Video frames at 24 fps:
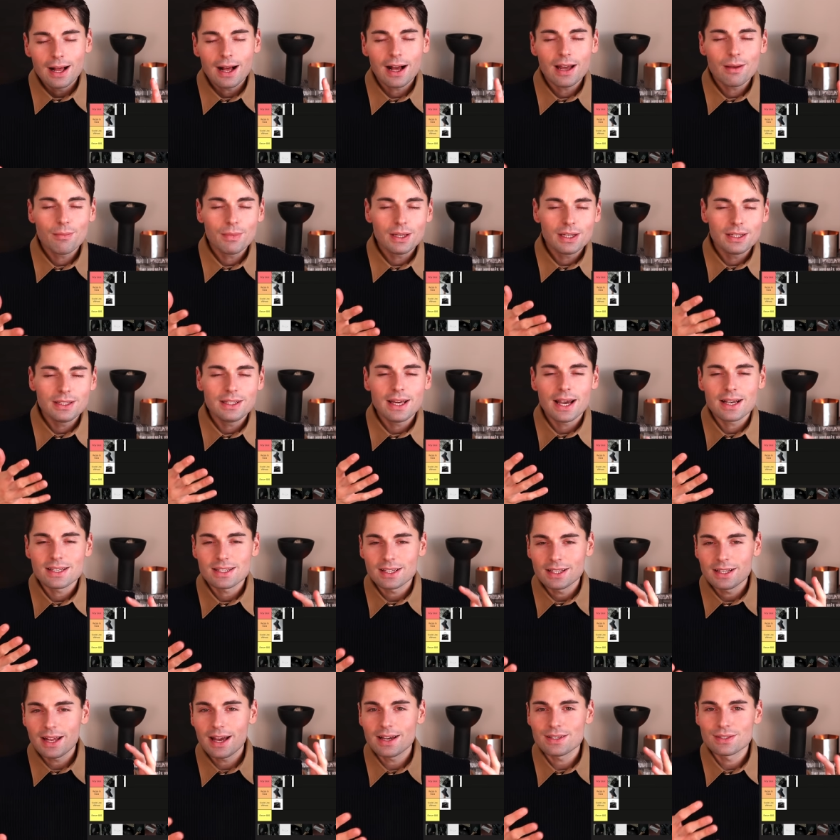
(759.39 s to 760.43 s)
I mean, yes,
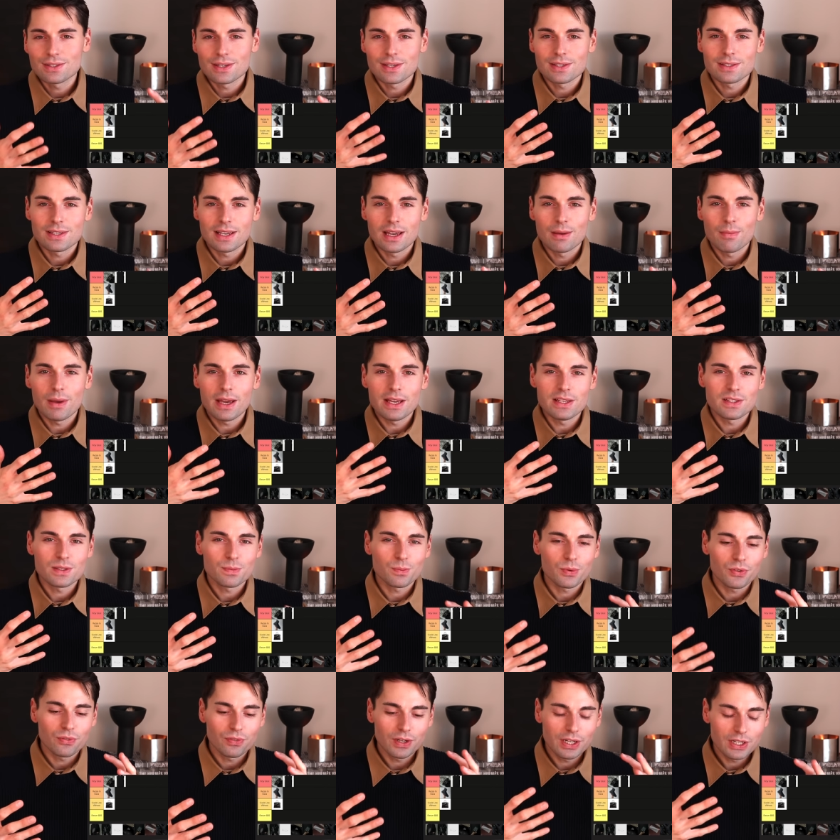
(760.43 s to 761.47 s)
it has the same
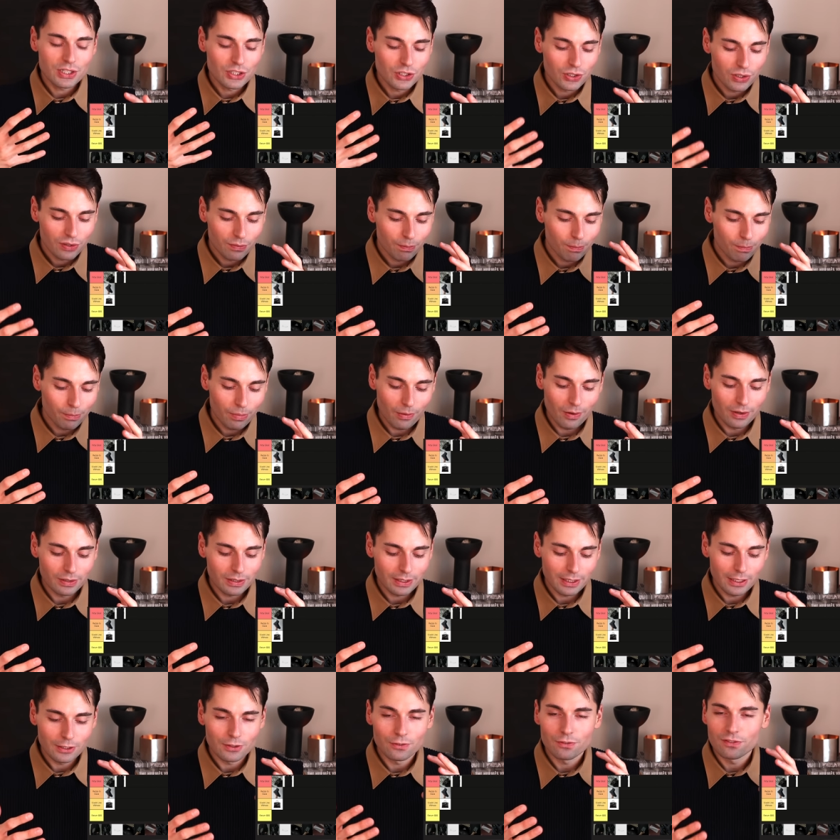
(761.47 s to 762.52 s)
inspiration, but
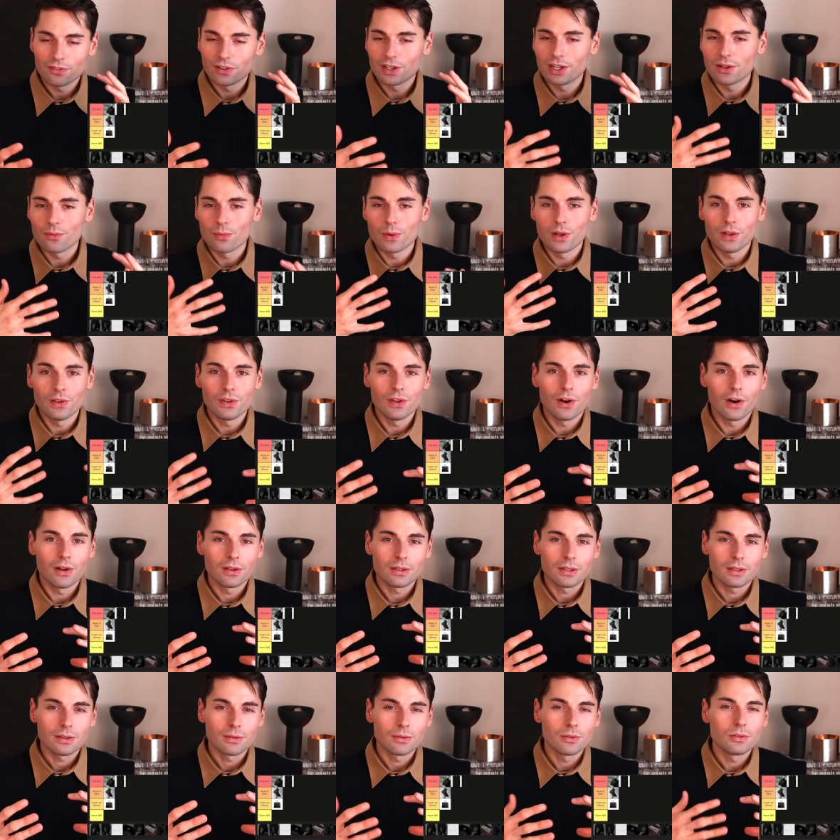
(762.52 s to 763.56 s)
it really will
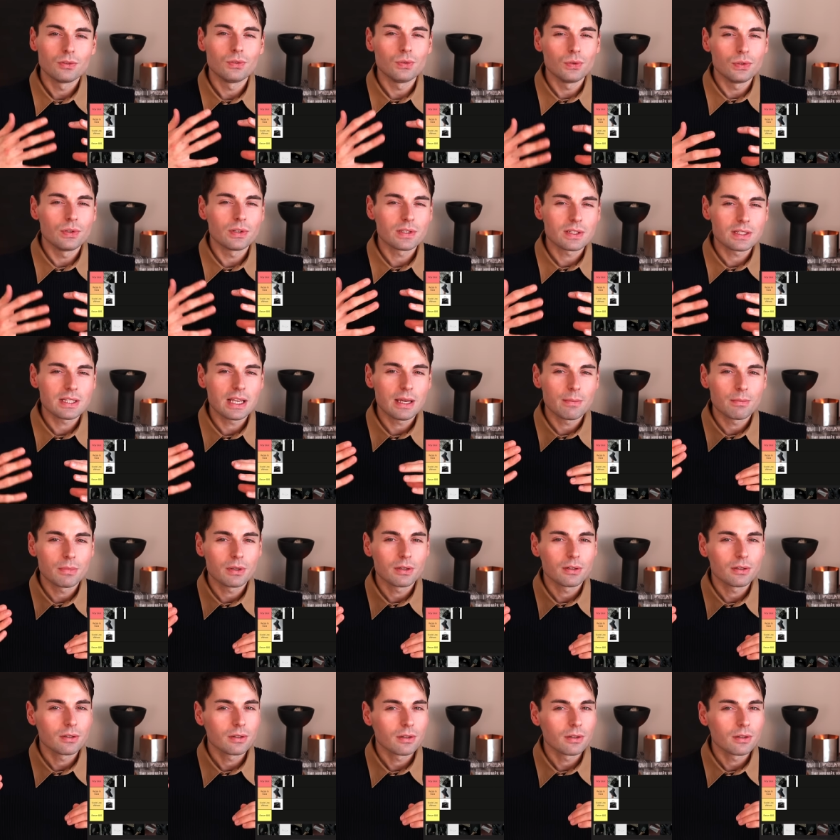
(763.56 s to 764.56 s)
not do the same